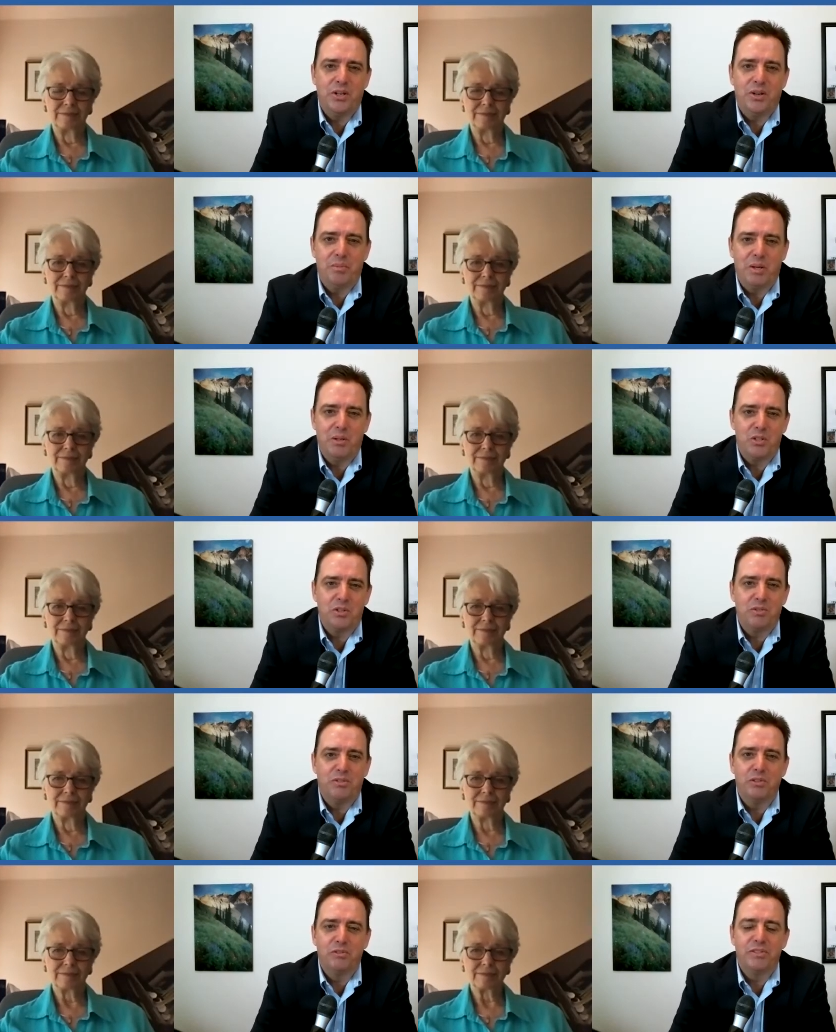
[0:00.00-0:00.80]
Speaker 1: was your
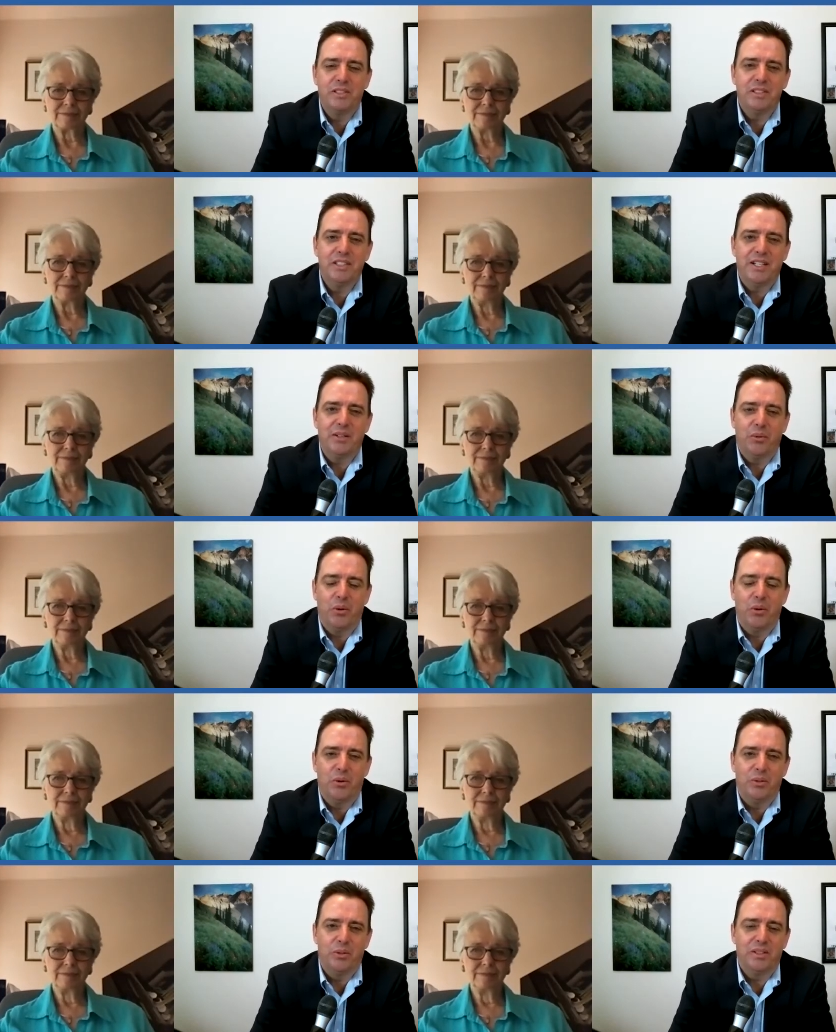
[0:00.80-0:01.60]
most
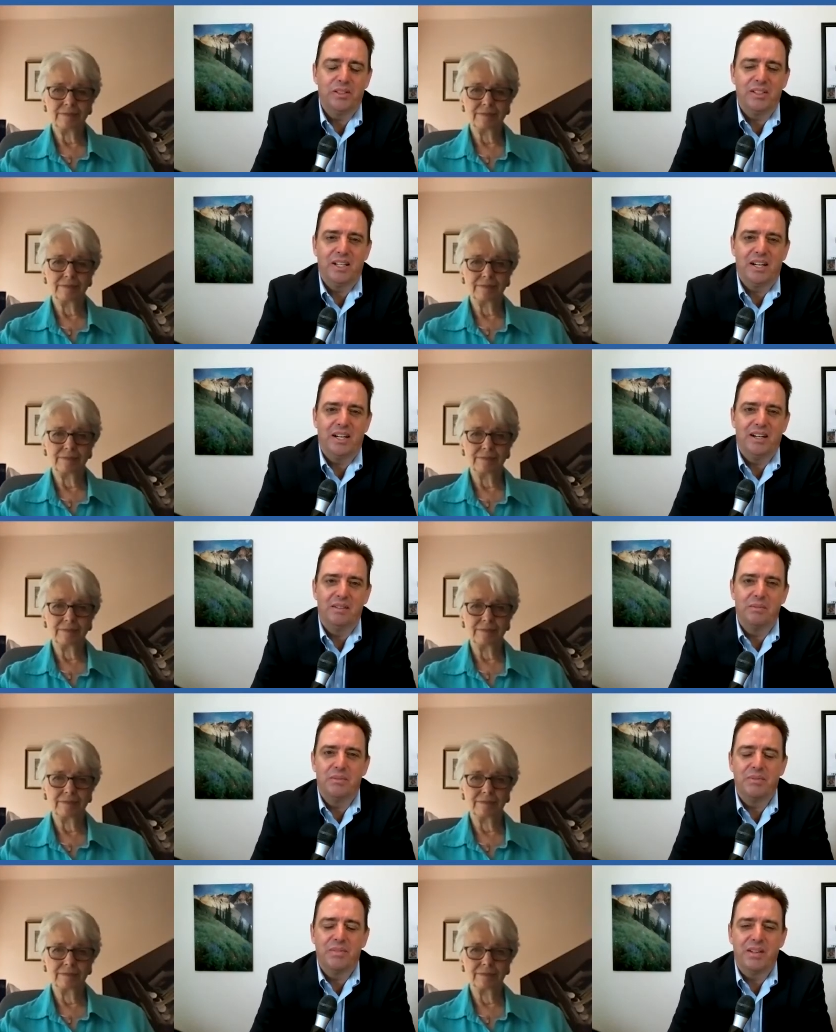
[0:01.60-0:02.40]
fulfilling role
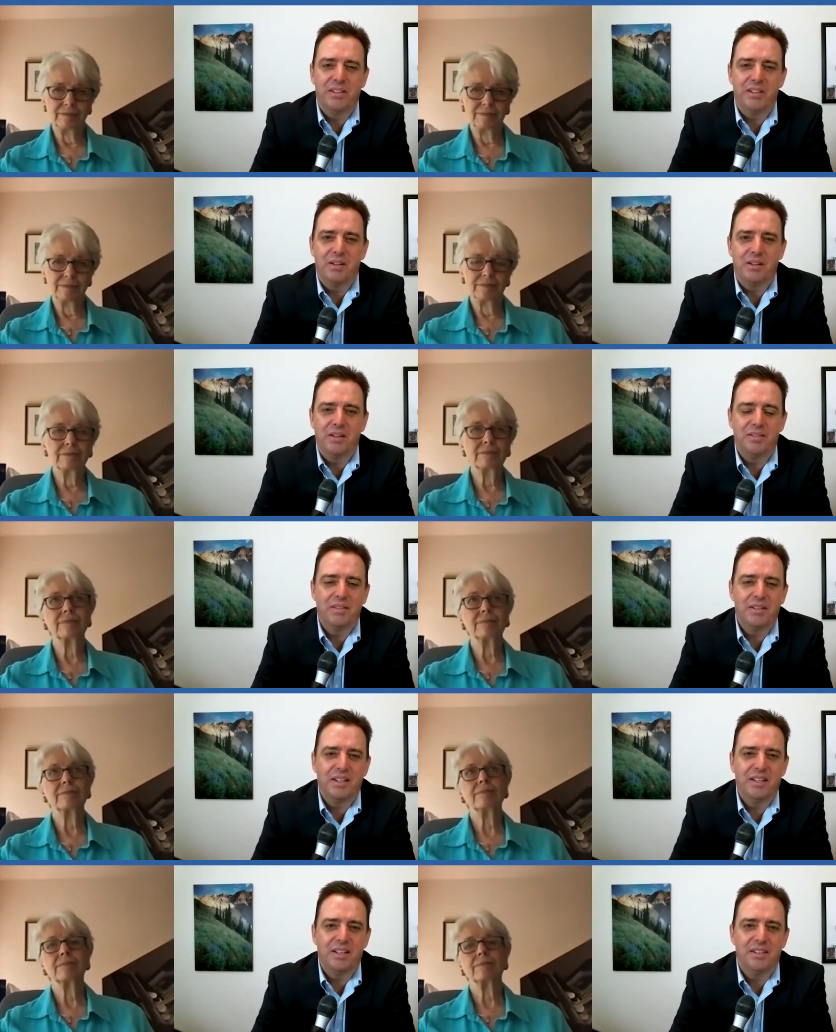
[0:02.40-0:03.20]
uh, in
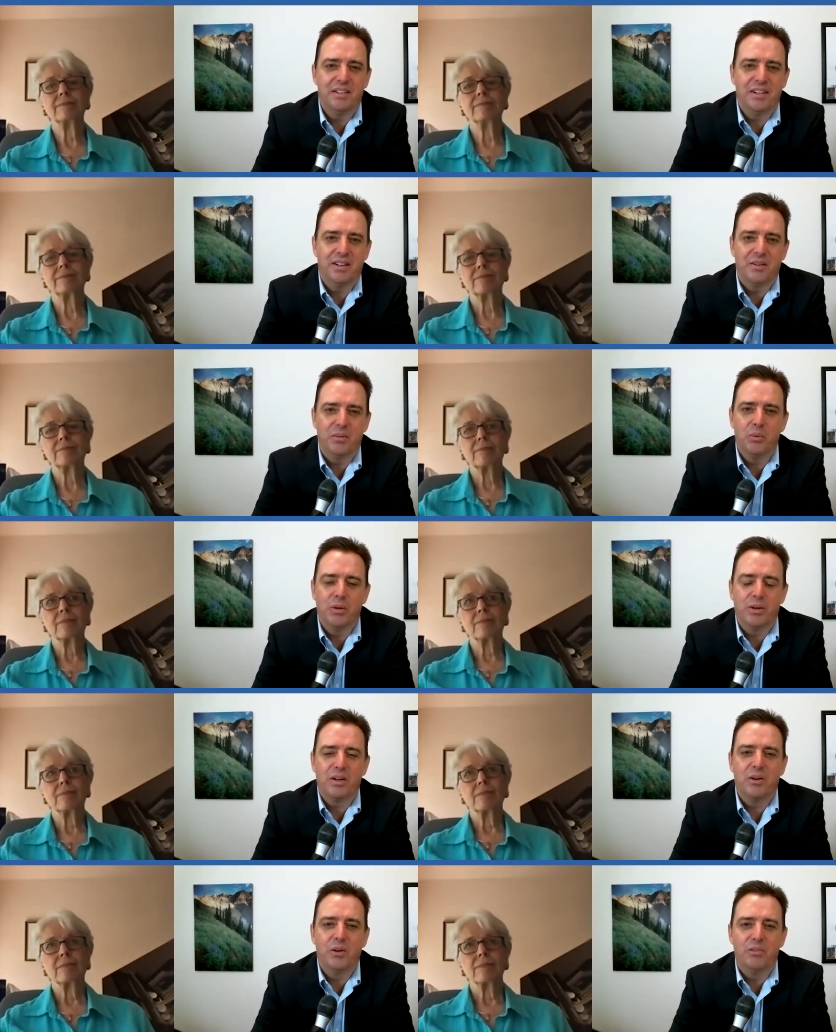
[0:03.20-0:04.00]
your in
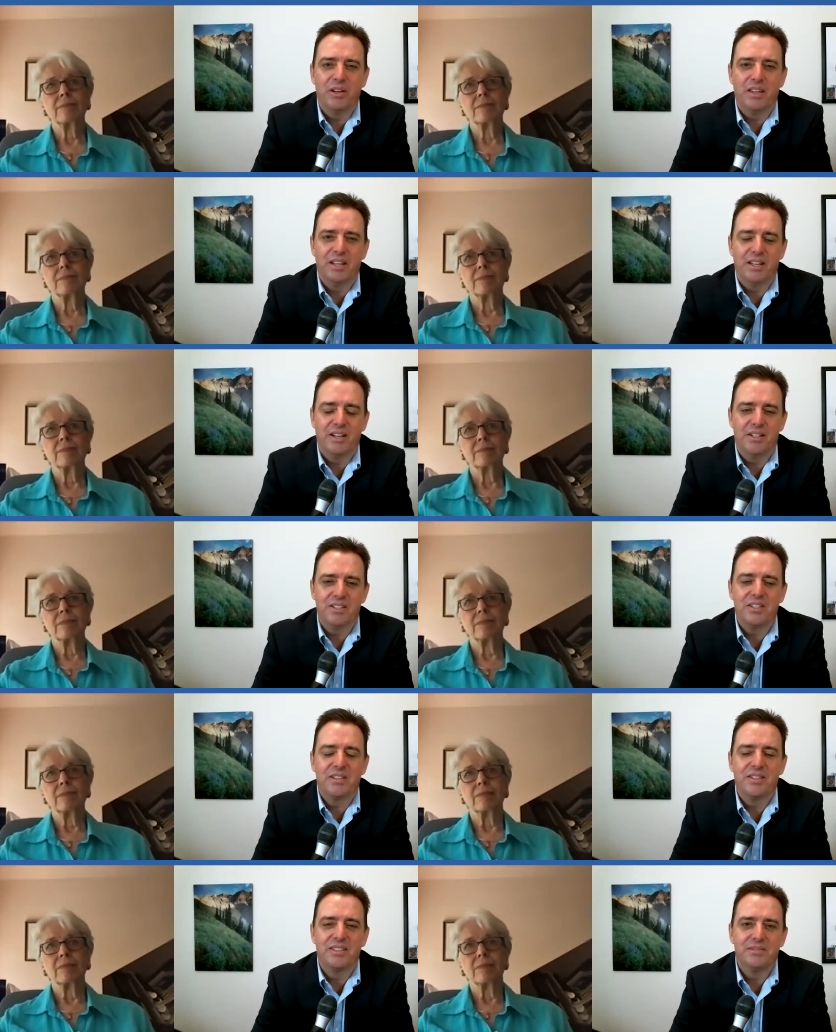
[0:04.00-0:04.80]
your work over the
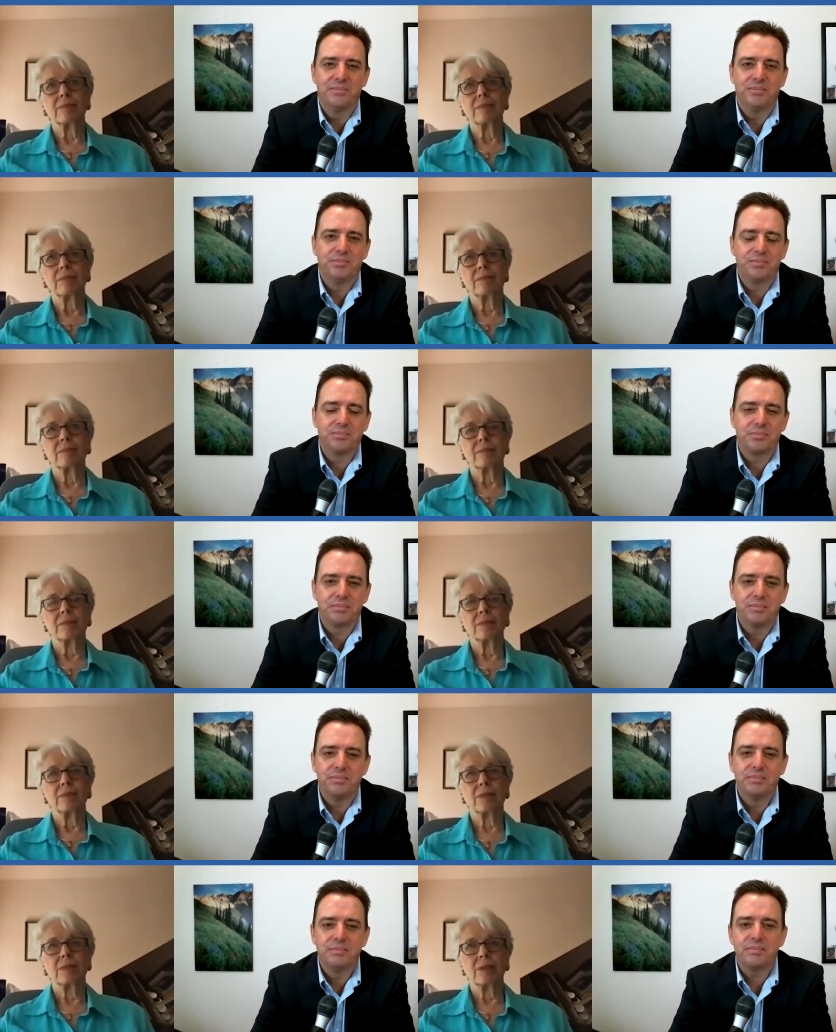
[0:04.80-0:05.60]
years?
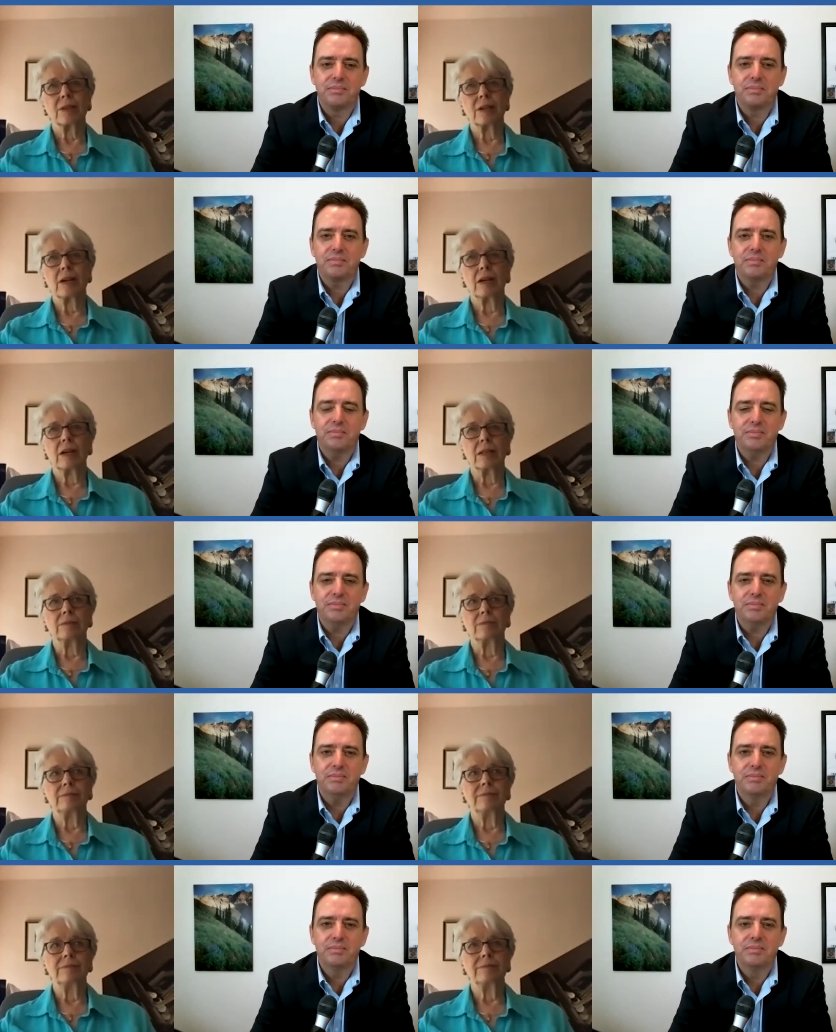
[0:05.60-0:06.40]

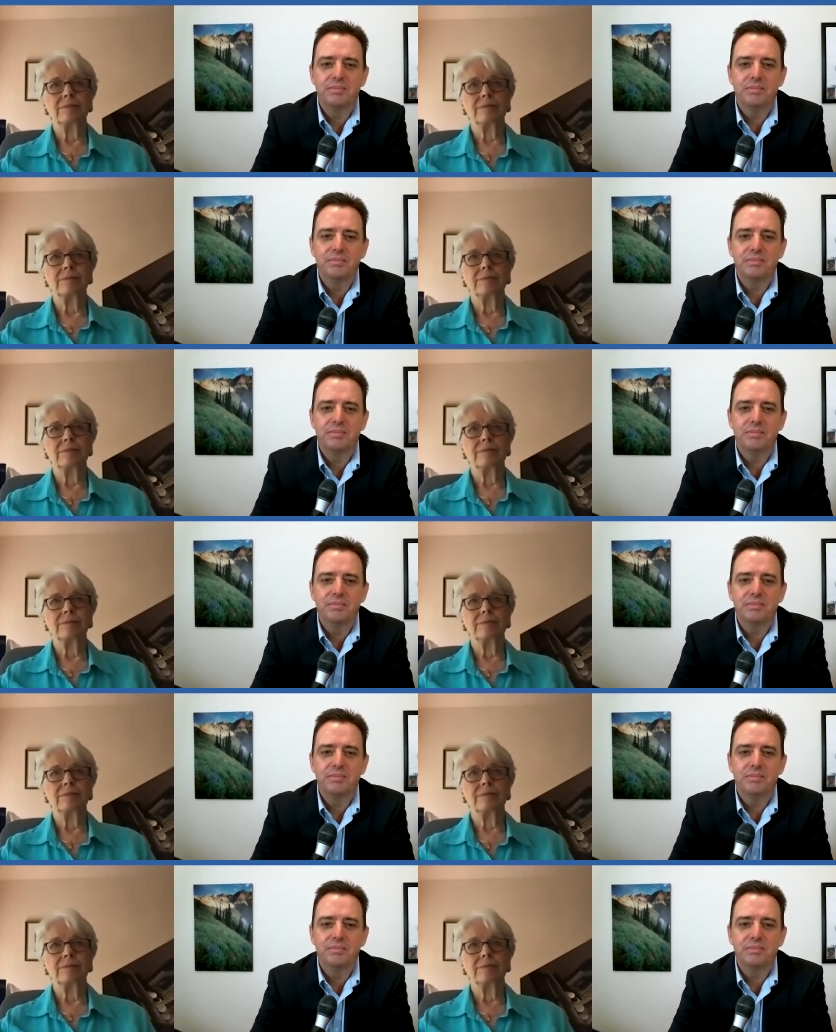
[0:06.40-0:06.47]
Speaker 2: Ah,